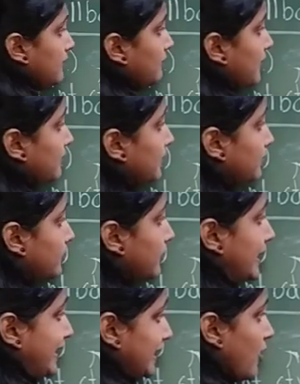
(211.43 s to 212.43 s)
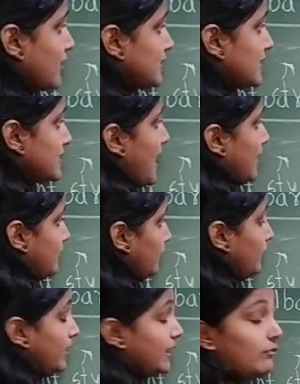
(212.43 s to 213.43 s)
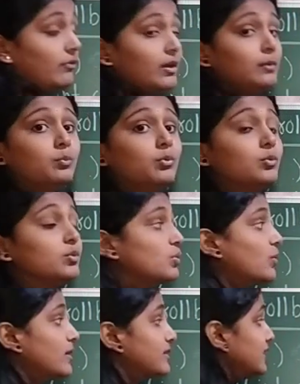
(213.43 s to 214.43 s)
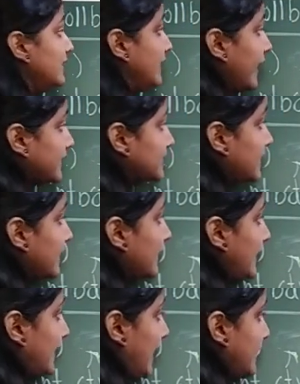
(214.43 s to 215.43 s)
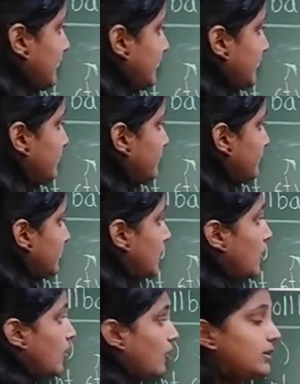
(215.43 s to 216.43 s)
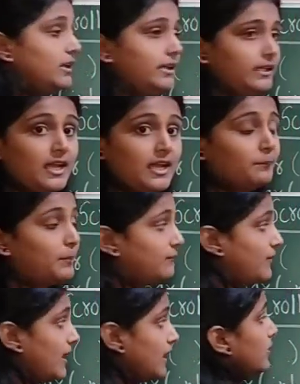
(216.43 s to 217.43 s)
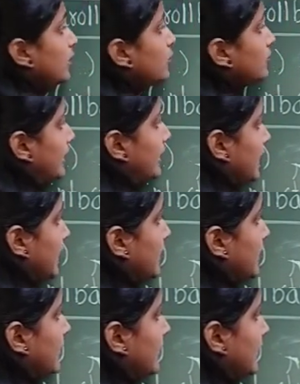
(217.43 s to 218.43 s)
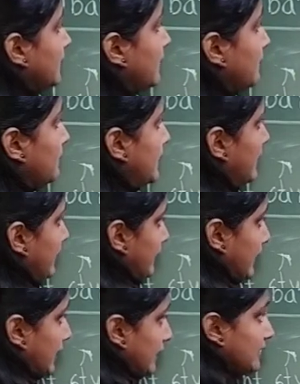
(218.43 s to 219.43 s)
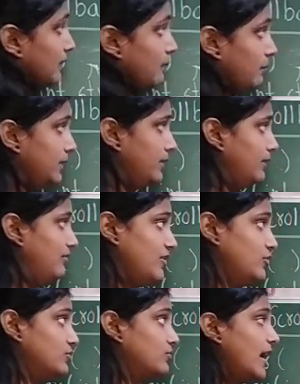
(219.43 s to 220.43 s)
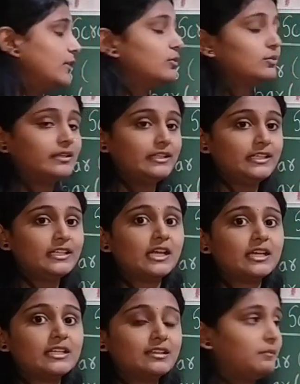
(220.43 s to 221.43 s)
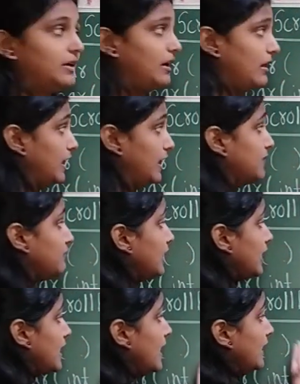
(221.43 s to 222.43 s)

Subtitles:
whenever we click on this arrow, it will move towards the next line. Okay, but whenever you click here in the middle, when you try to click here in the middle, it will